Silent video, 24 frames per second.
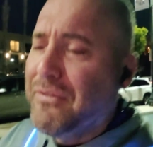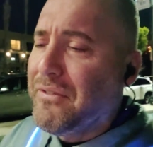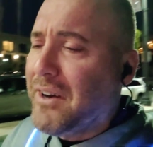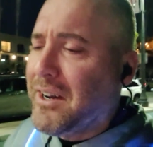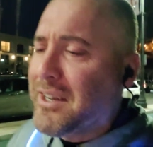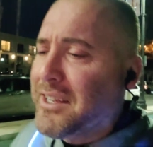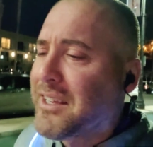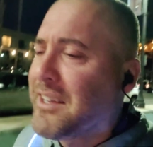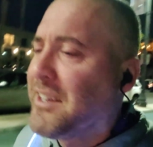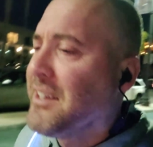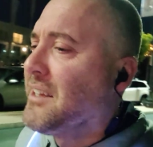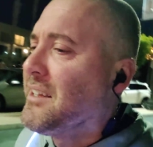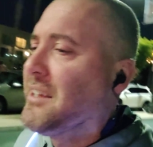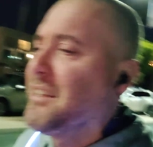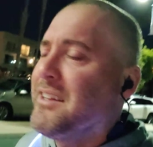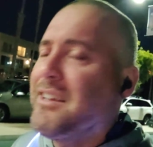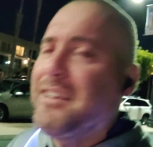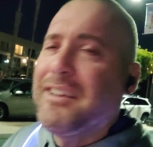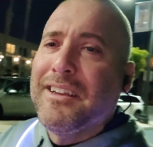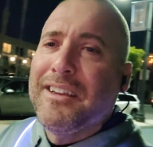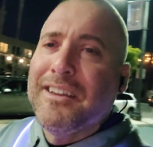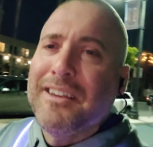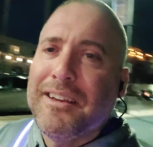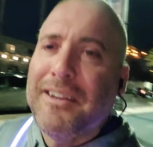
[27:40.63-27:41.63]
fuck?
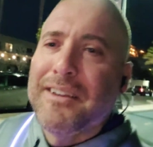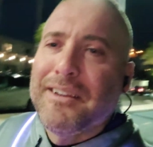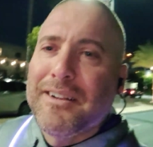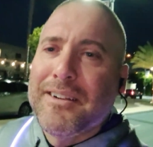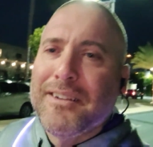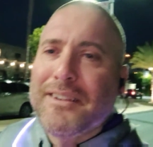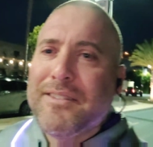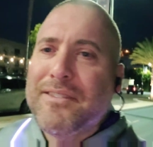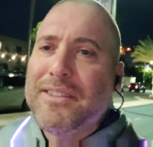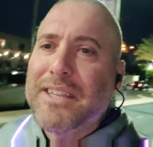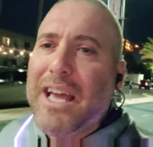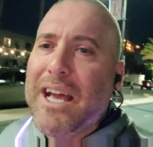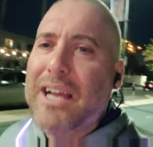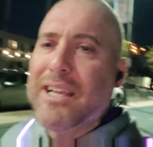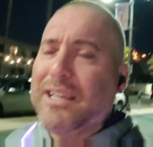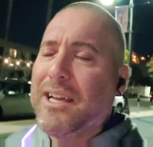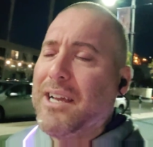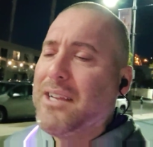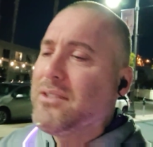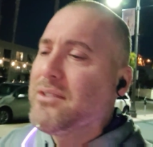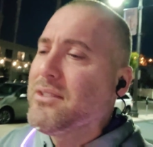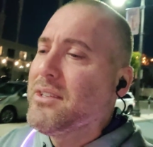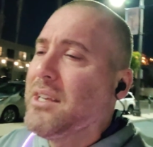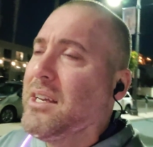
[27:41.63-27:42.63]
Yeah,
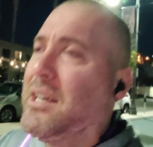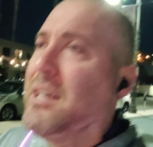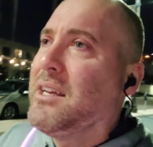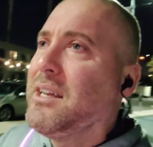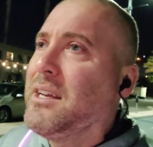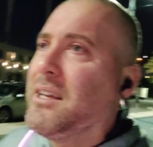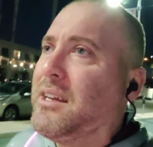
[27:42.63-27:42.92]
guys.